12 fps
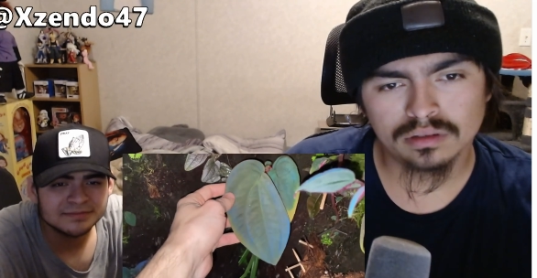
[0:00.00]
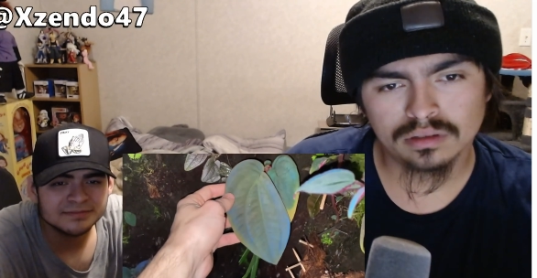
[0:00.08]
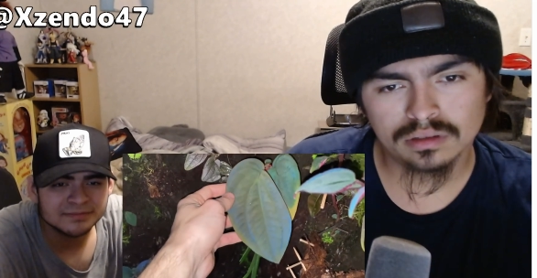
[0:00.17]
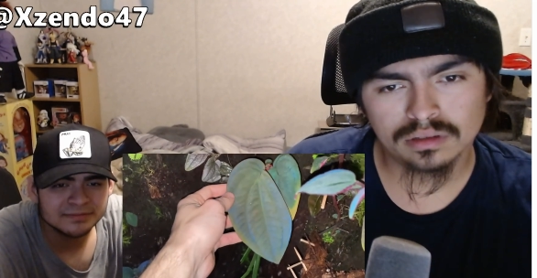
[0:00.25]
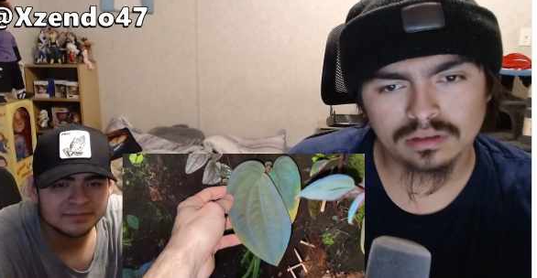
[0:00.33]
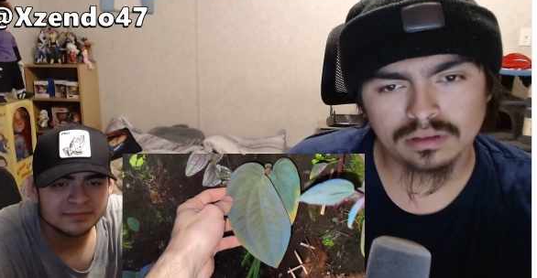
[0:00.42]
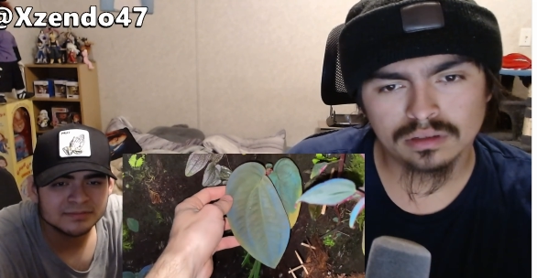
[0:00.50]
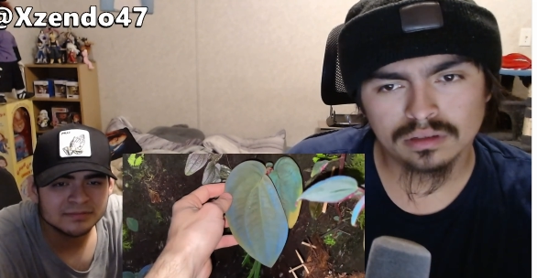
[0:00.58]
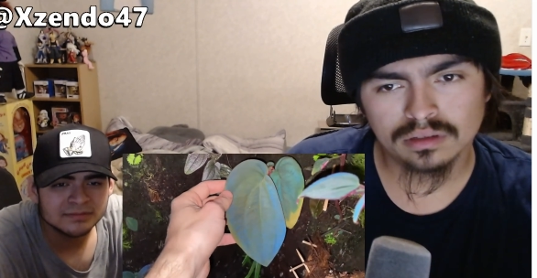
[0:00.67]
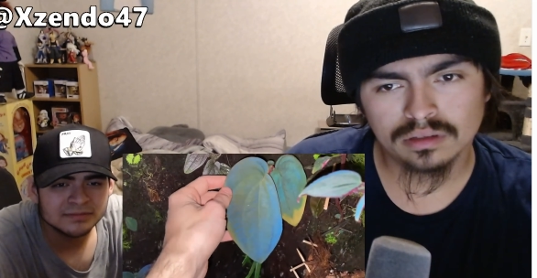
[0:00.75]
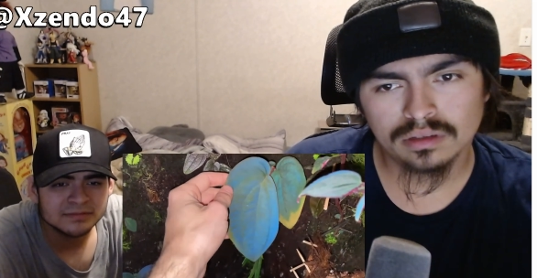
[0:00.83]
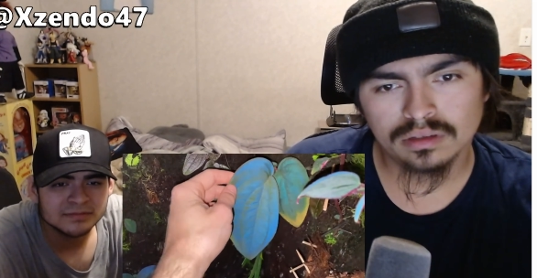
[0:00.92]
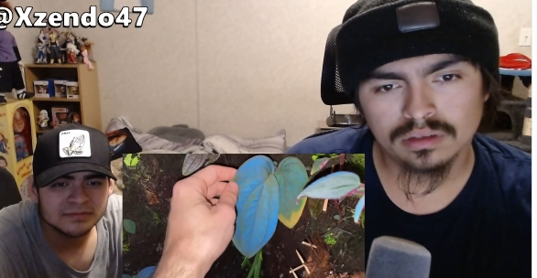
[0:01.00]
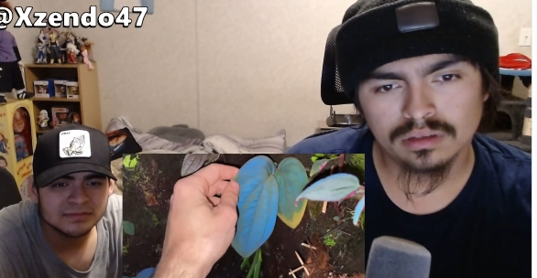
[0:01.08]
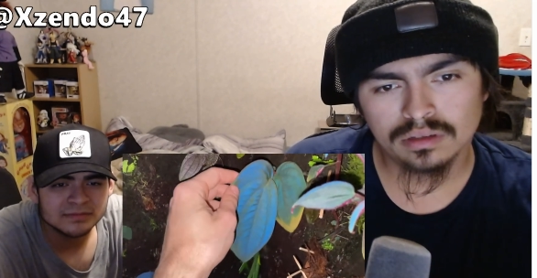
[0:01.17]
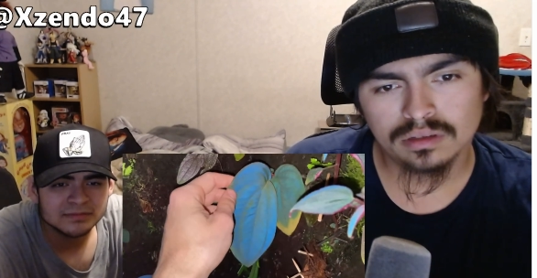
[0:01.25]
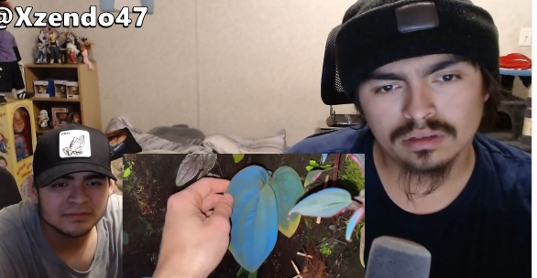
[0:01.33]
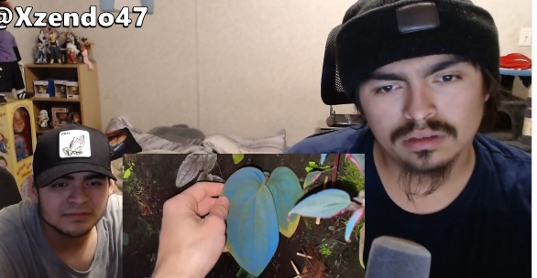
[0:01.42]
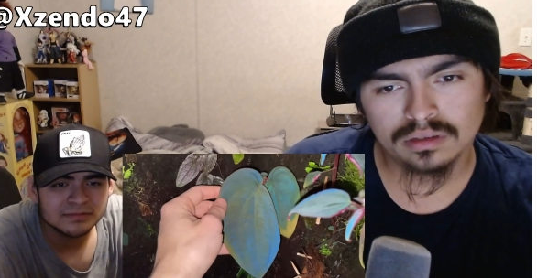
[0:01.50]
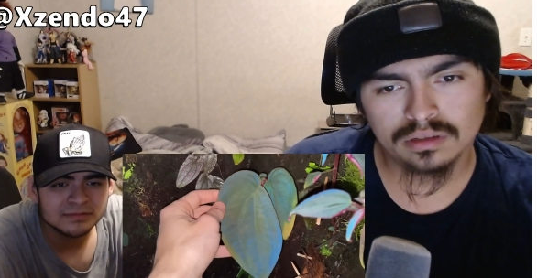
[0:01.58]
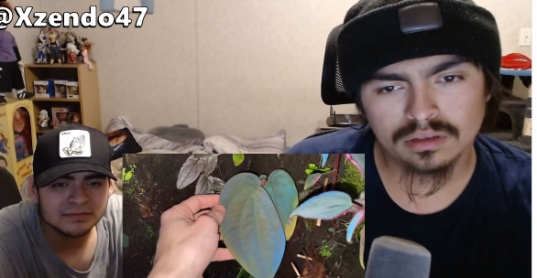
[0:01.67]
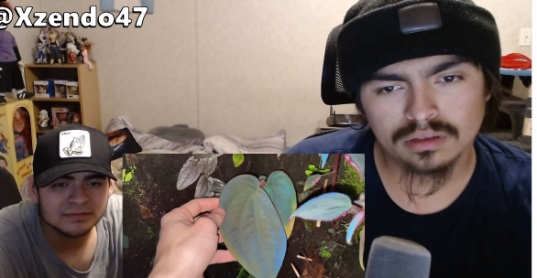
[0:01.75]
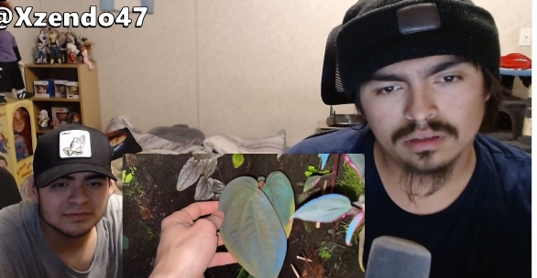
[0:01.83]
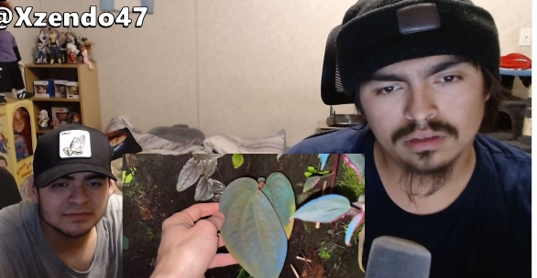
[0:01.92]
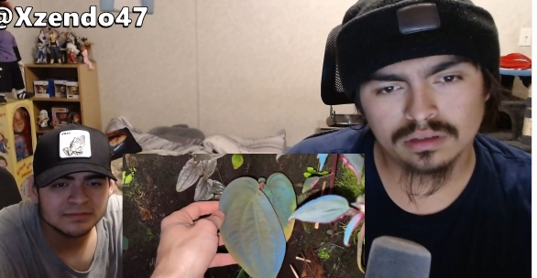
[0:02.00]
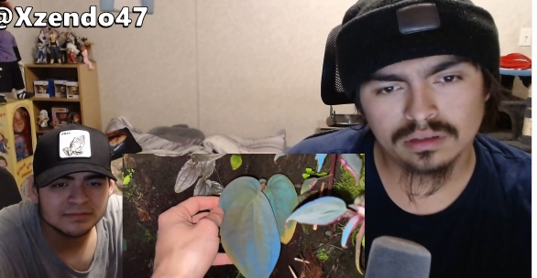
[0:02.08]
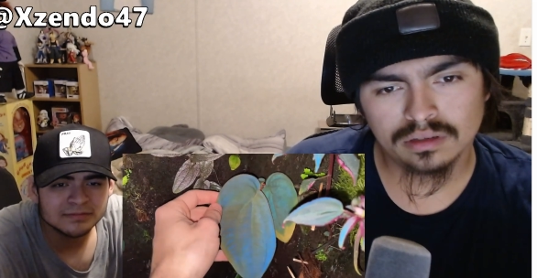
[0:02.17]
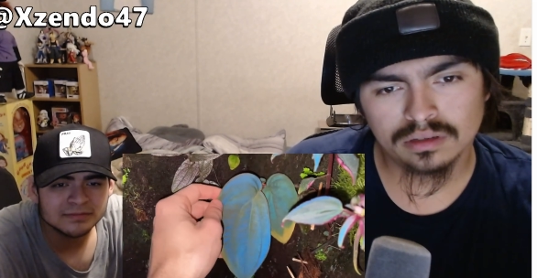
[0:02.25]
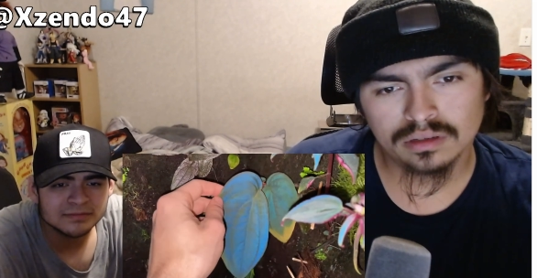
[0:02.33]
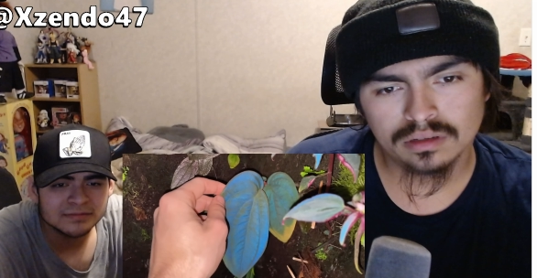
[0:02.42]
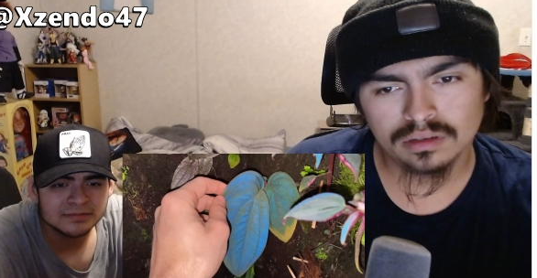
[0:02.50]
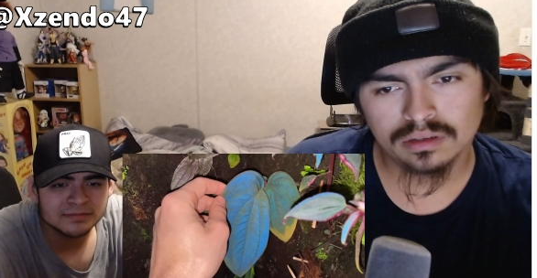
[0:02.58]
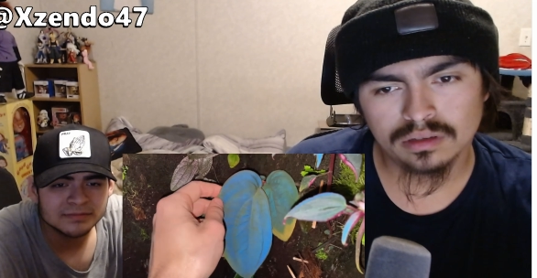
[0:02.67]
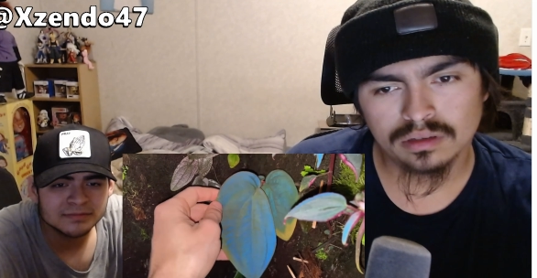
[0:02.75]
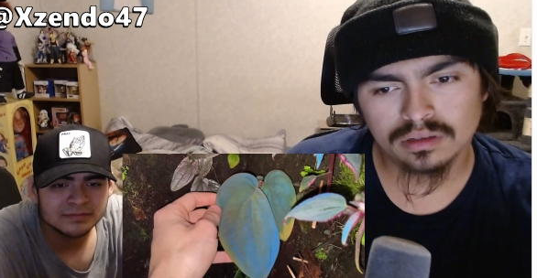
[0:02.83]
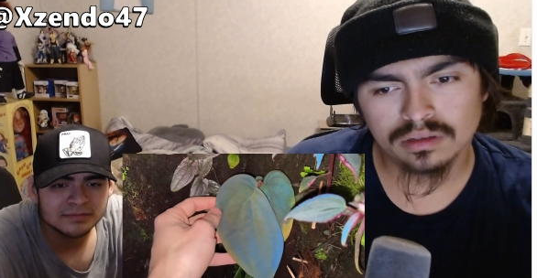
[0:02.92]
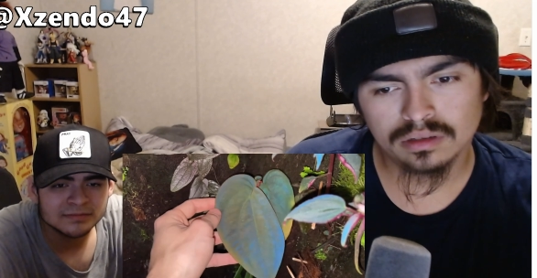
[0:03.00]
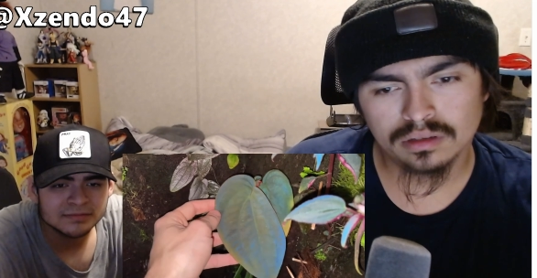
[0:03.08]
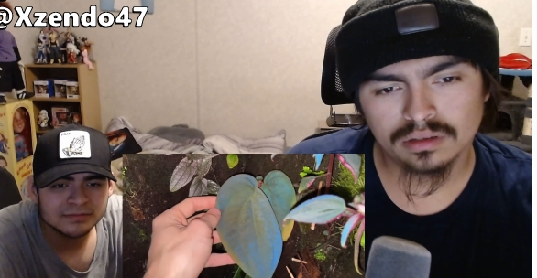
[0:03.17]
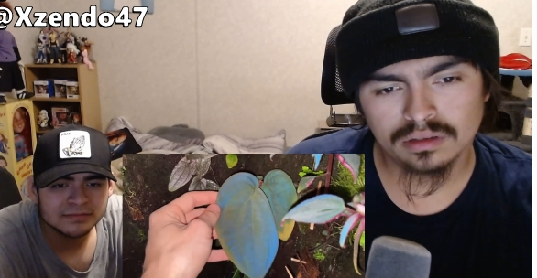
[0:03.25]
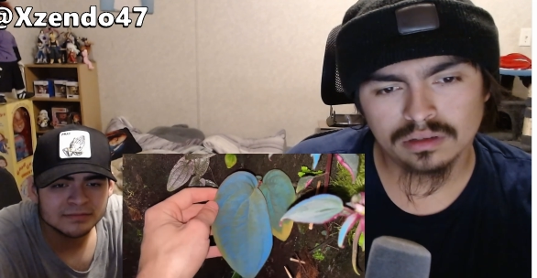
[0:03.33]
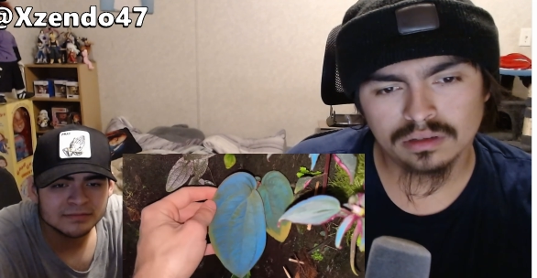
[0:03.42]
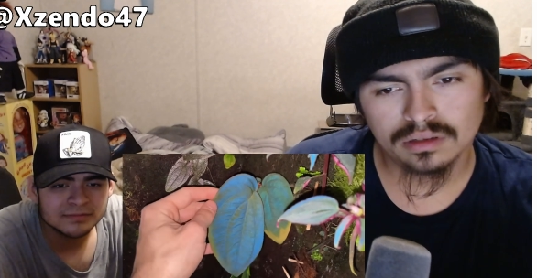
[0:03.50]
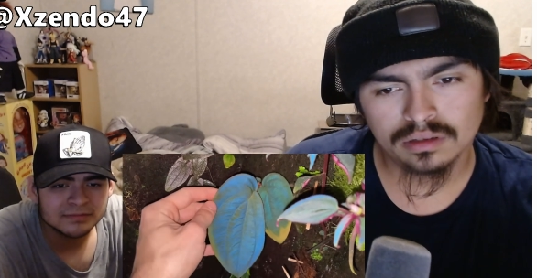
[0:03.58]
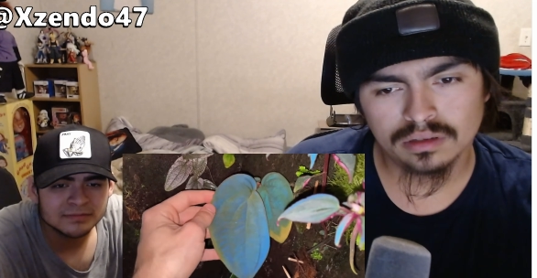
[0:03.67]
[no speech]